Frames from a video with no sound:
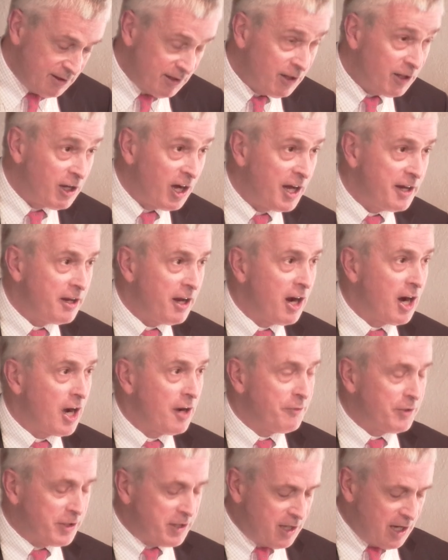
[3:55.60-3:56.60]
gone to
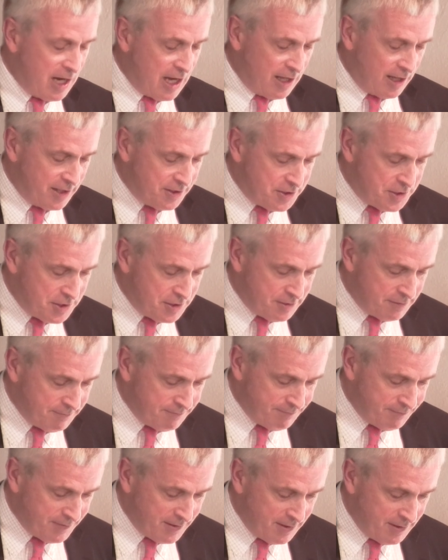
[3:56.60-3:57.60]
Harvard College,
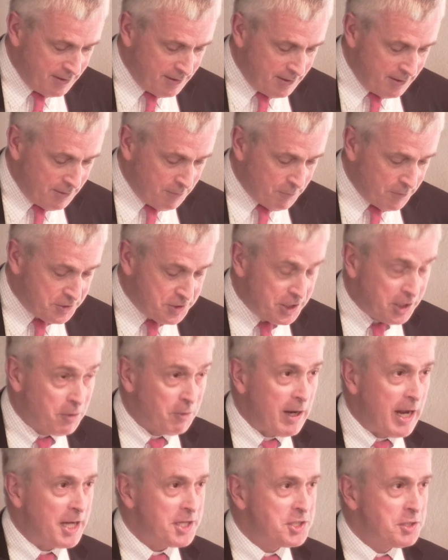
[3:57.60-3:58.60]
where she
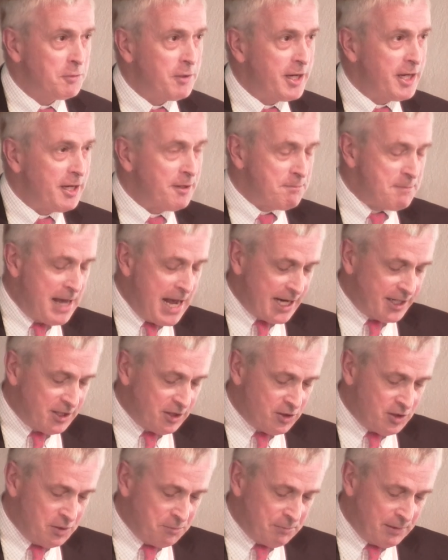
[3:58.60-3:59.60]
graduated magna
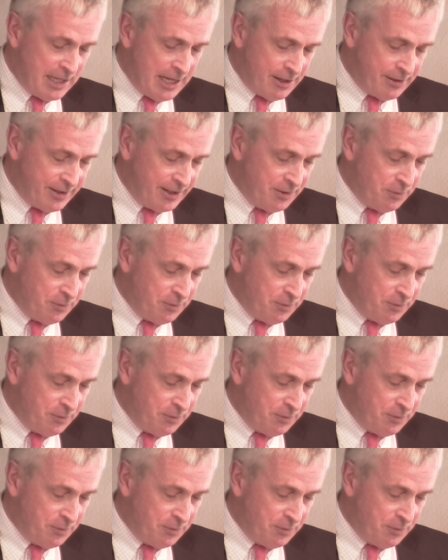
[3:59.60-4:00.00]
cum laude